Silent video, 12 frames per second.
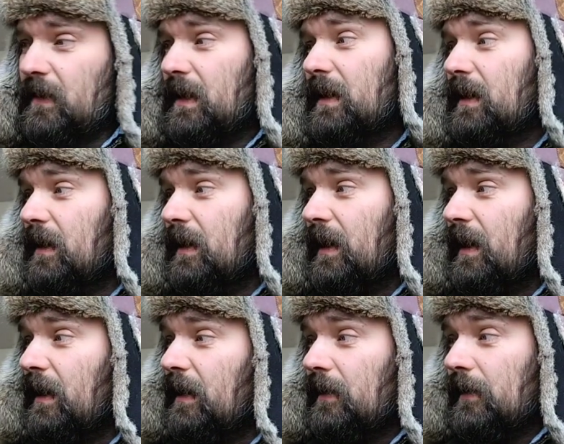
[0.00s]

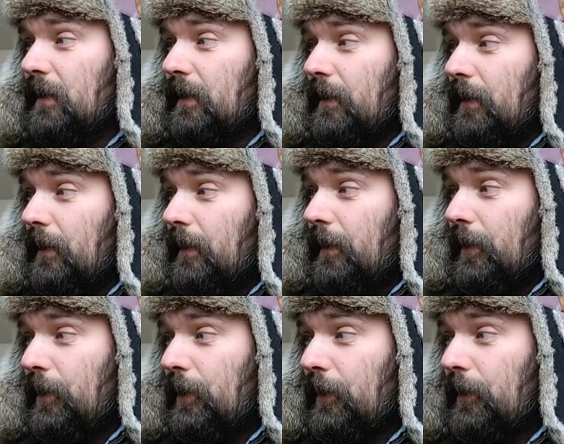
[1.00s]

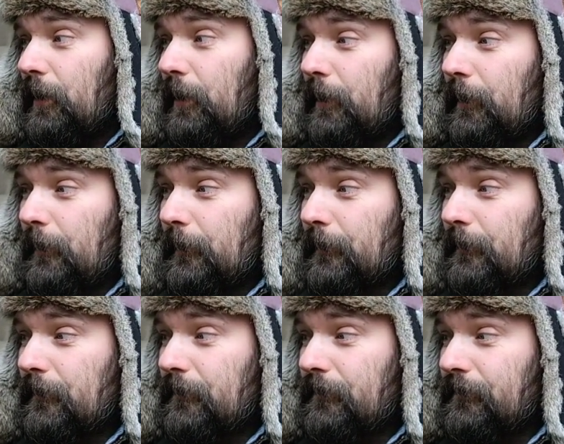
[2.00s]

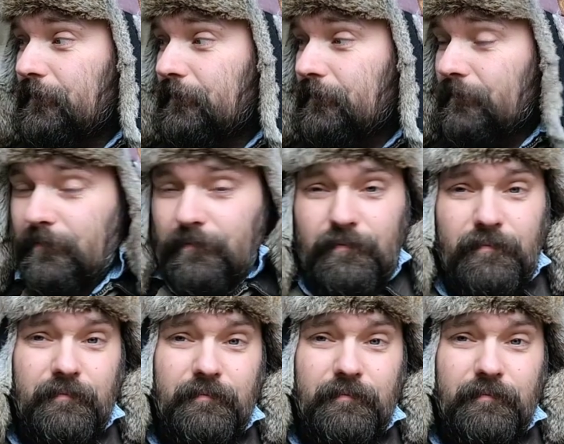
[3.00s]
(no one is talking)